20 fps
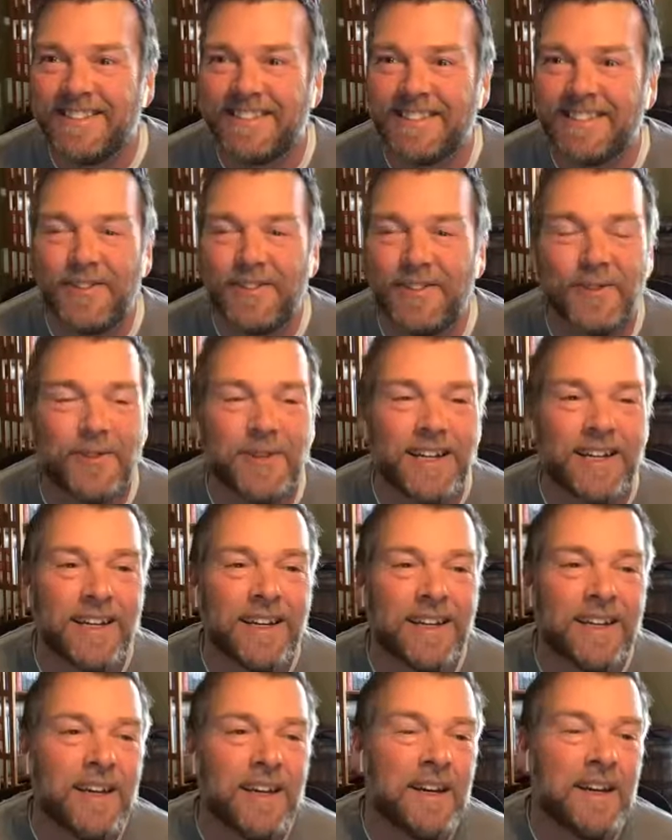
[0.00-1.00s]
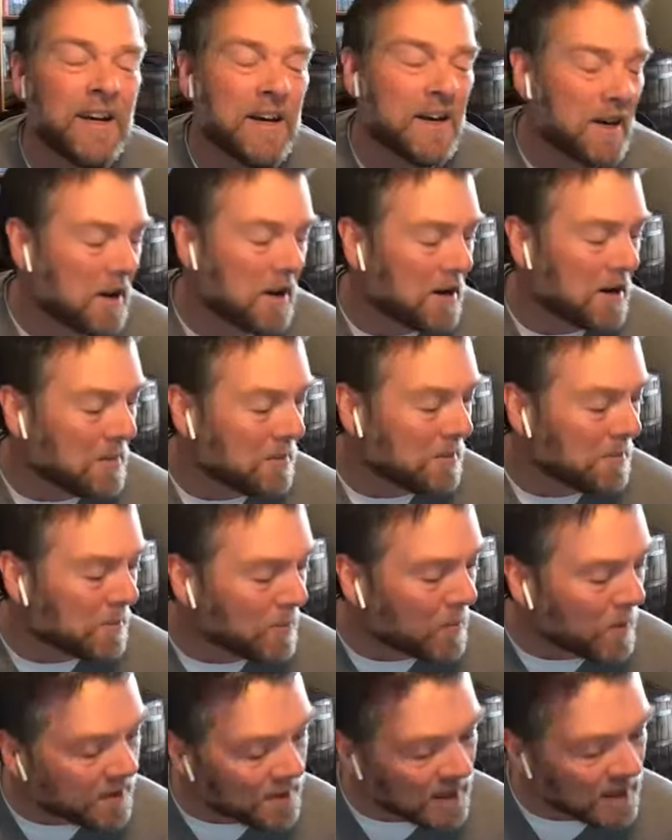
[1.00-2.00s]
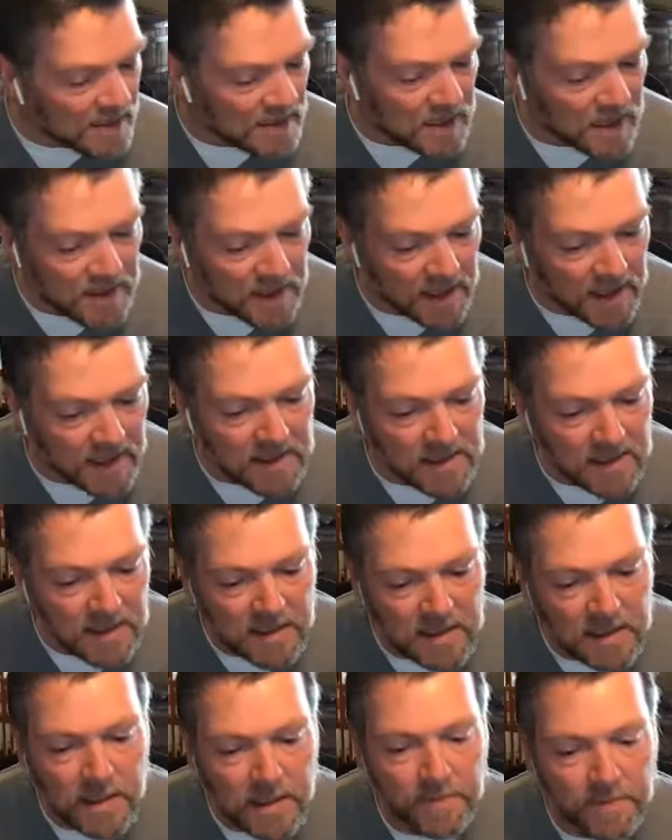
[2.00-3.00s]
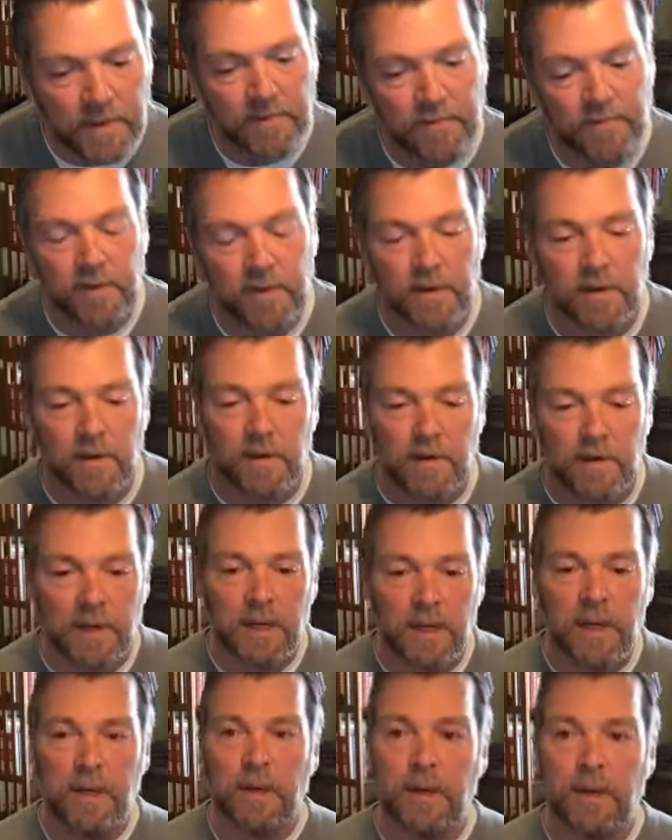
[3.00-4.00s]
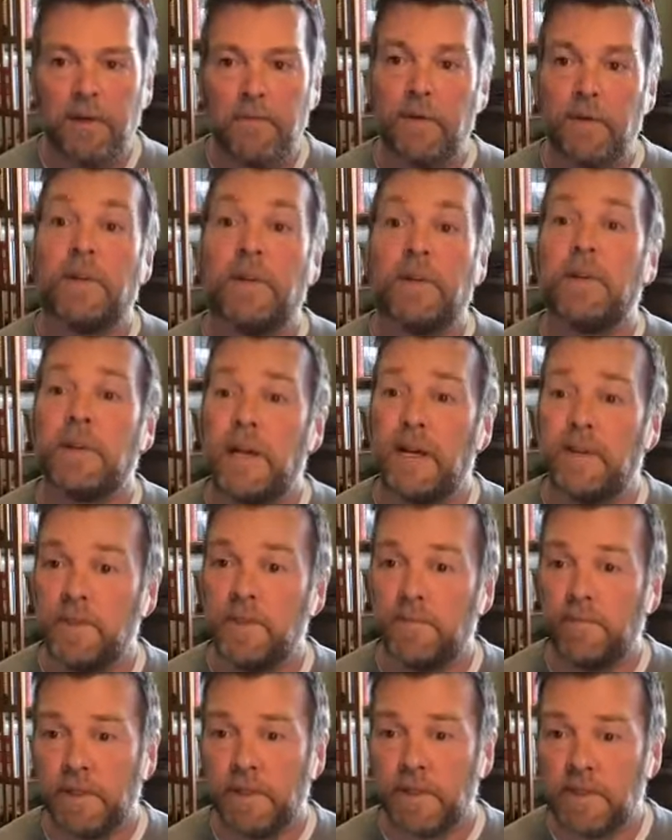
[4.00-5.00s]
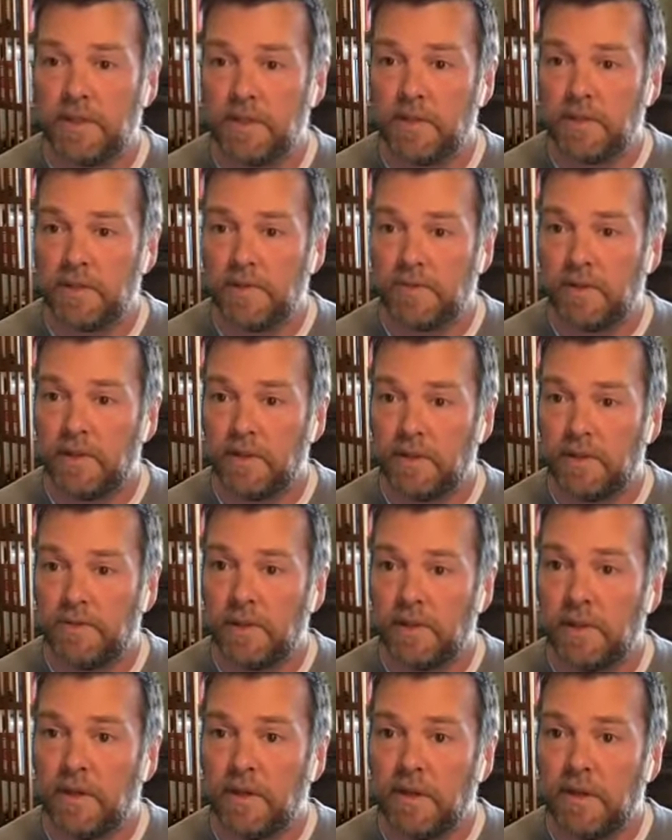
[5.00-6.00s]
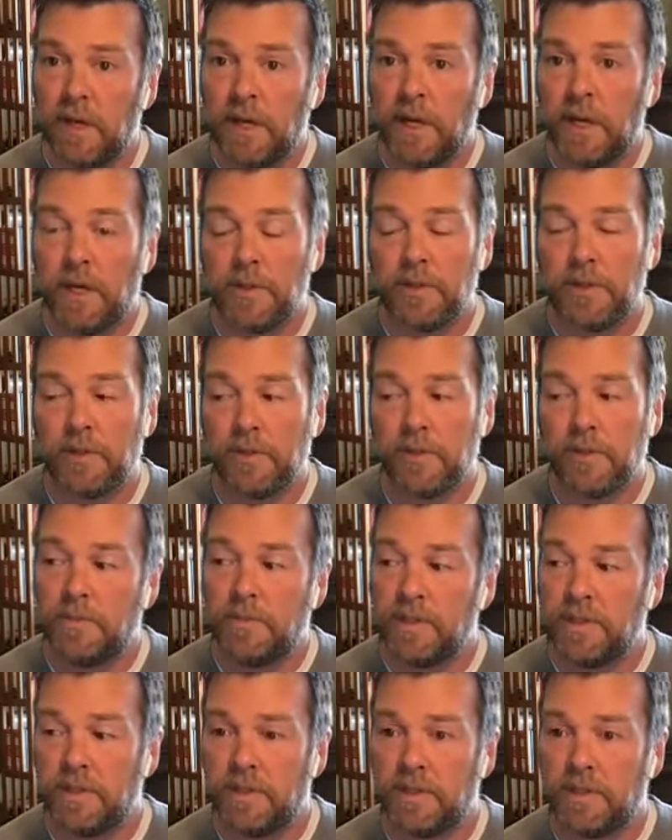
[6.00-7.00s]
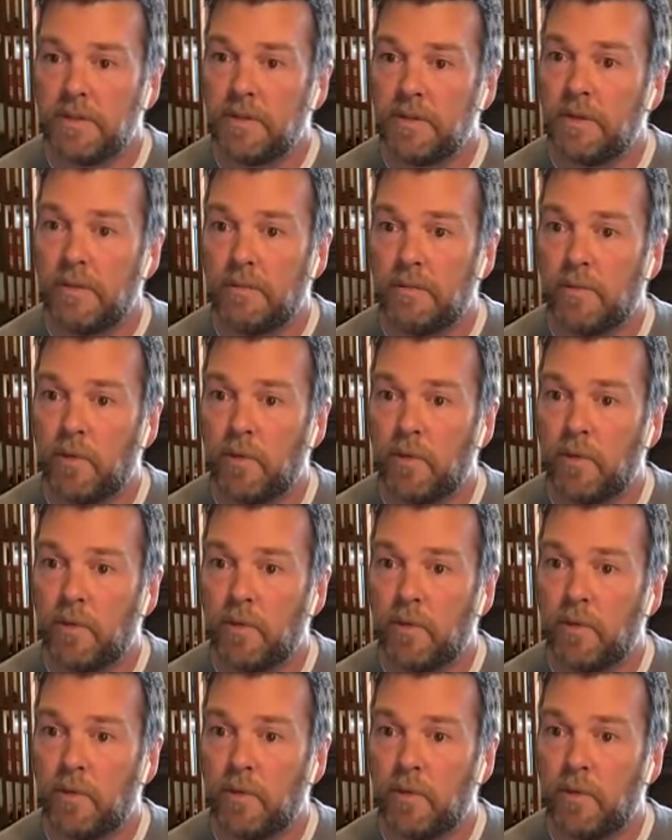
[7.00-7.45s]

this go away? Um, with us, I think it's it's different for for different types of businesses. First of all, so some businesses are